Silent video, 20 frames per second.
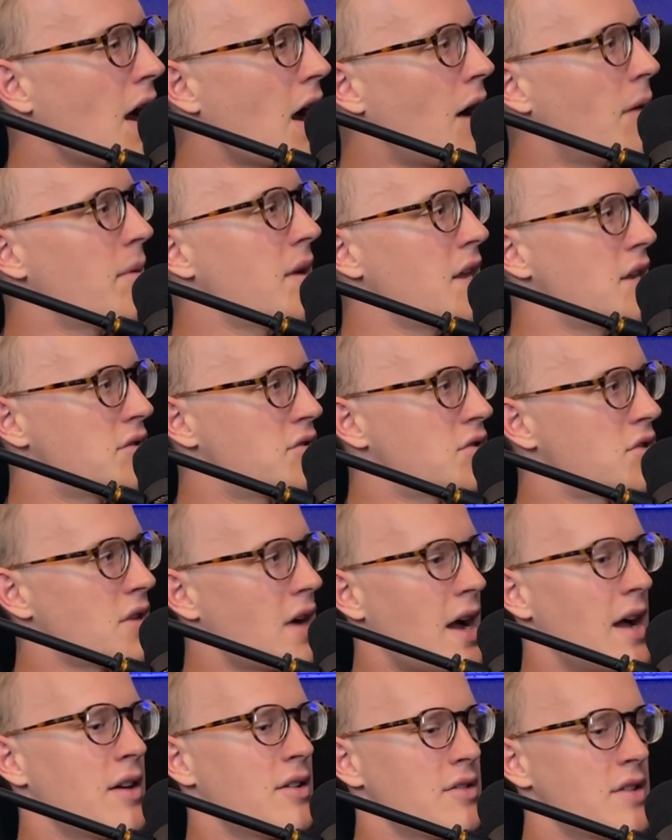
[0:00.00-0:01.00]
how many
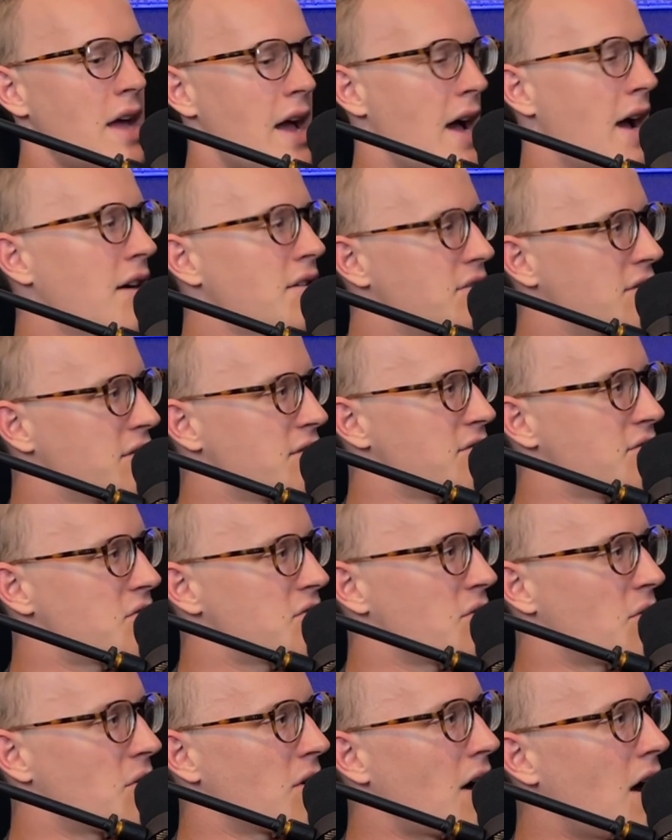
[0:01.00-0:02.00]
child
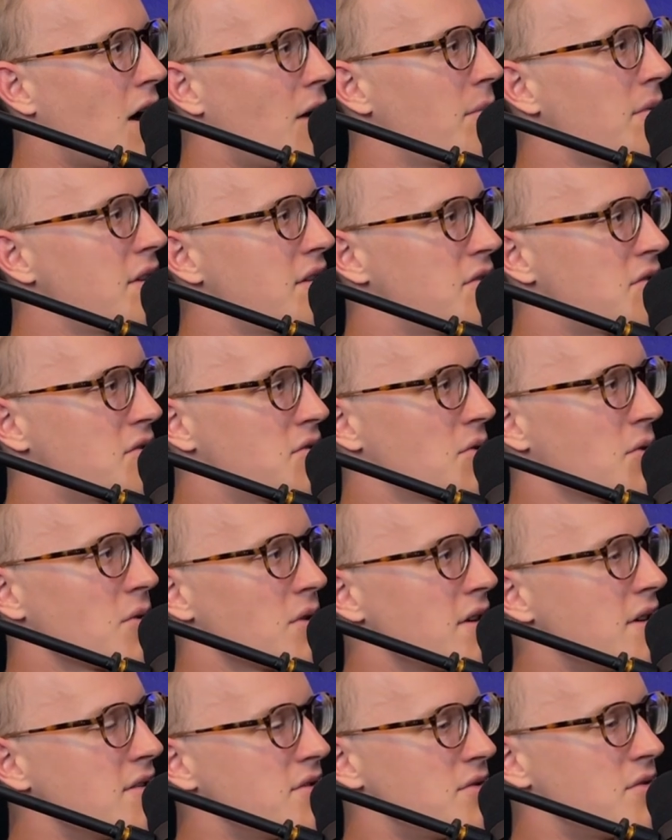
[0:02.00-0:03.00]
actors or how many
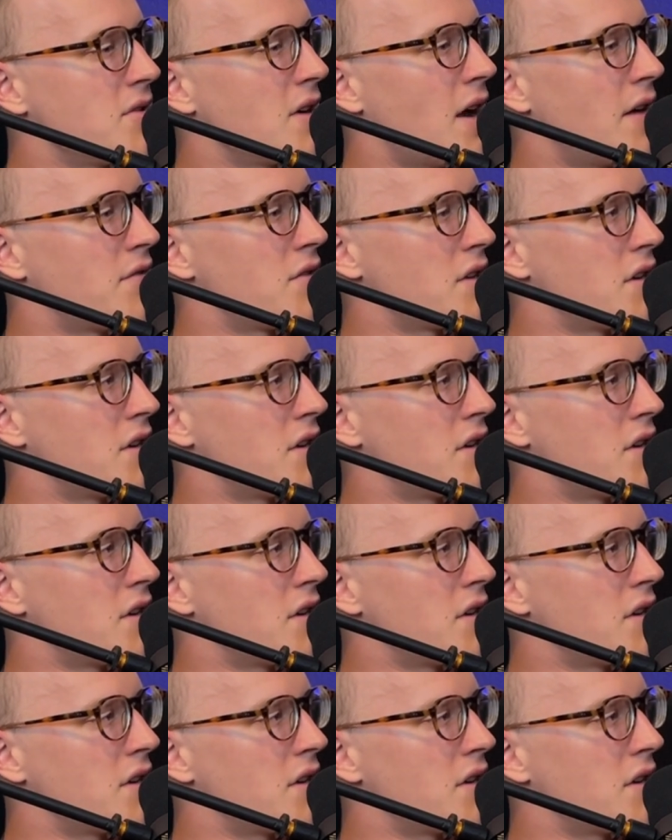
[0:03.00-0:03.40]
stories do you have to